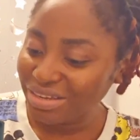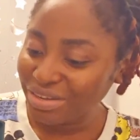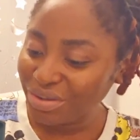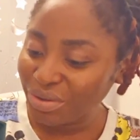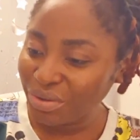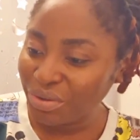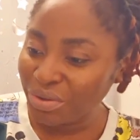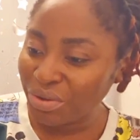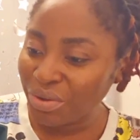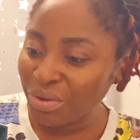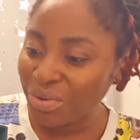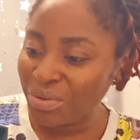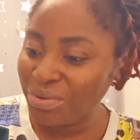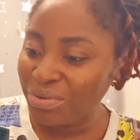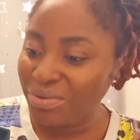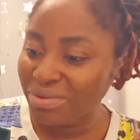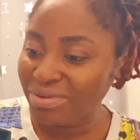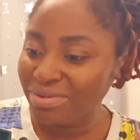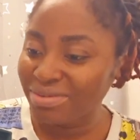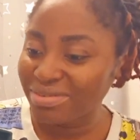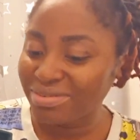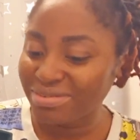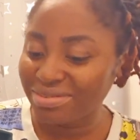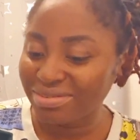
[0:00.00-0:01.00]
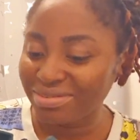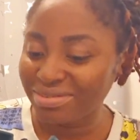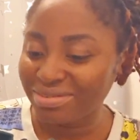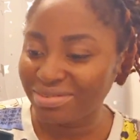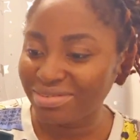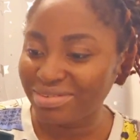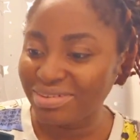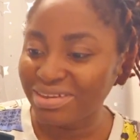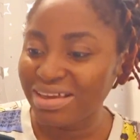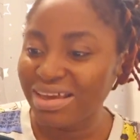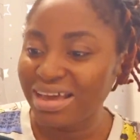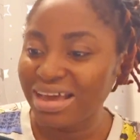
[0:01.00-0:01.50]
you know,
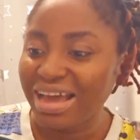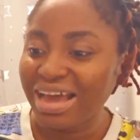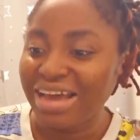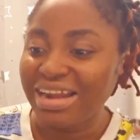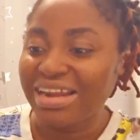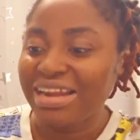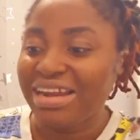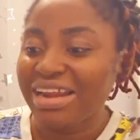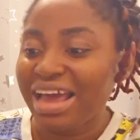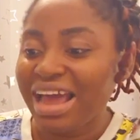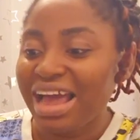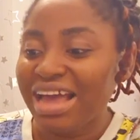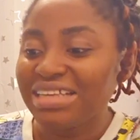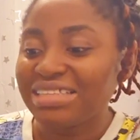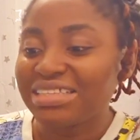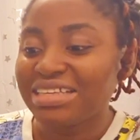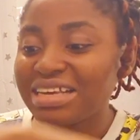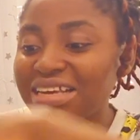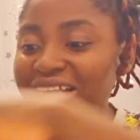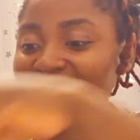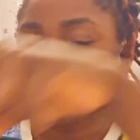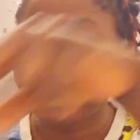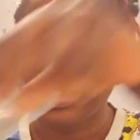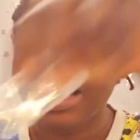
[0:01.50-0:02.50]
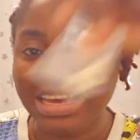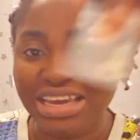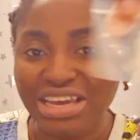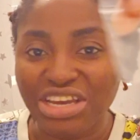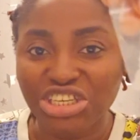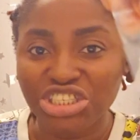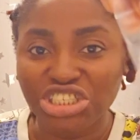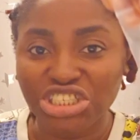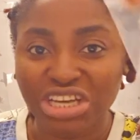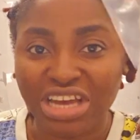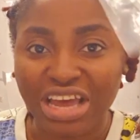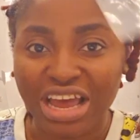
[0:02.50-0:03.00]
and it has a
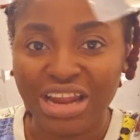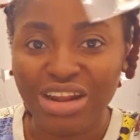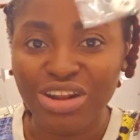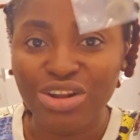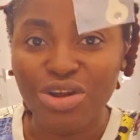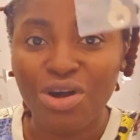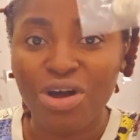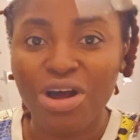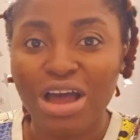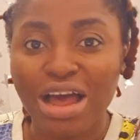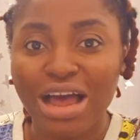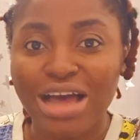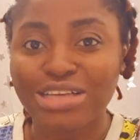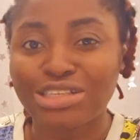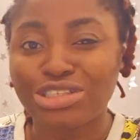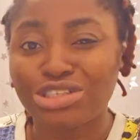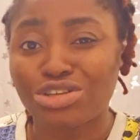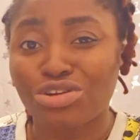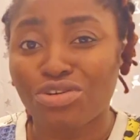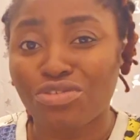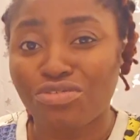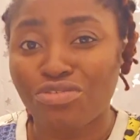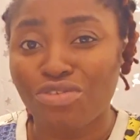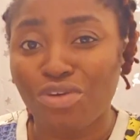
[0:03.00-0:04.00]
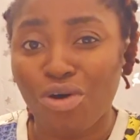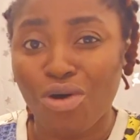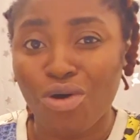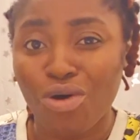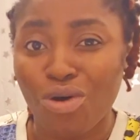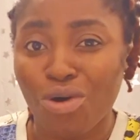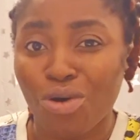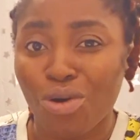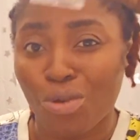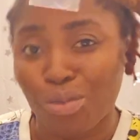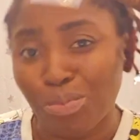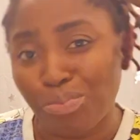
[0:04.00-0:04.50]
key. She can lock her stuff
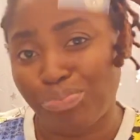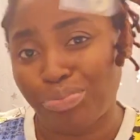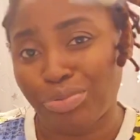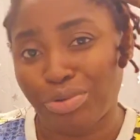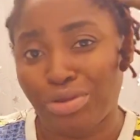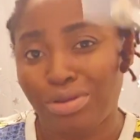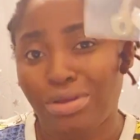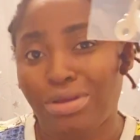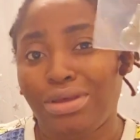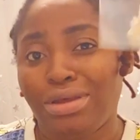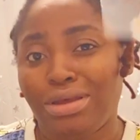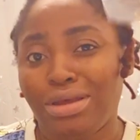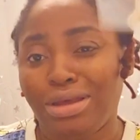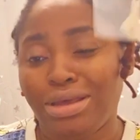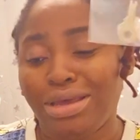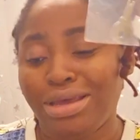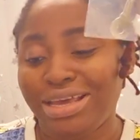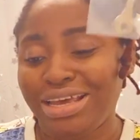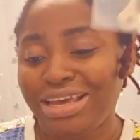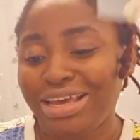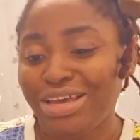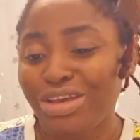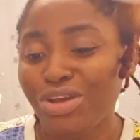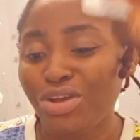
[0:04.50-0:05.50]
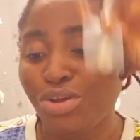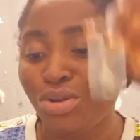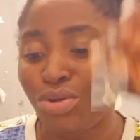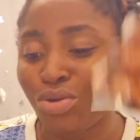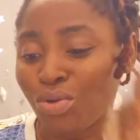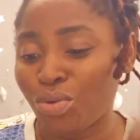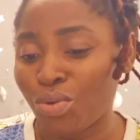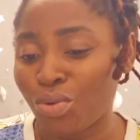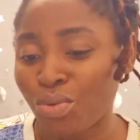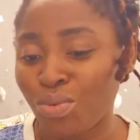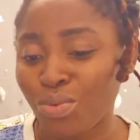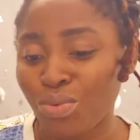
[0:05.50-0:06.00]
up, you
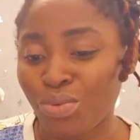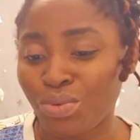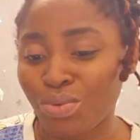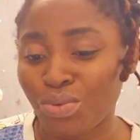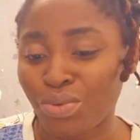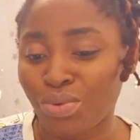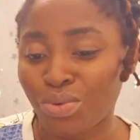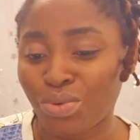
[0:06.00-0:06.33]
know.